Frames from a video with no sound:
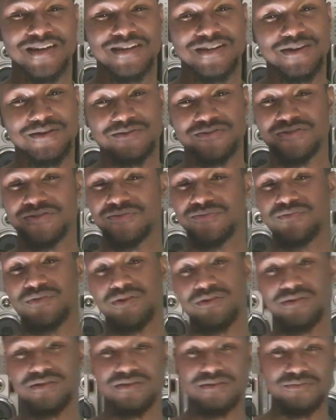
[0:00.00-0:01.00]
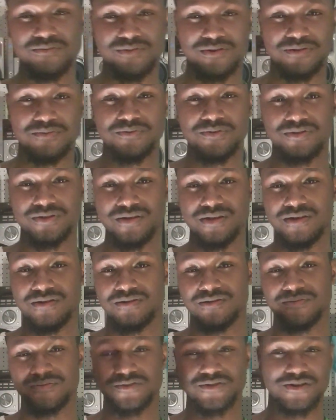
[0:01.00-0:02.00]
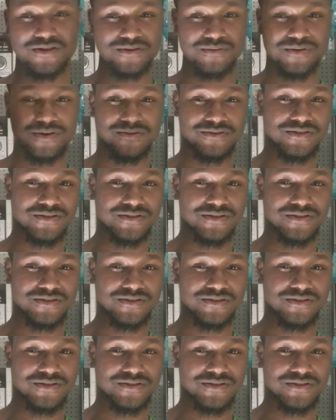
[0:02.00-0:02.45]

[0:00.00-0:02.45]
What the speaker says: That was just very well put together. I'm going to talk about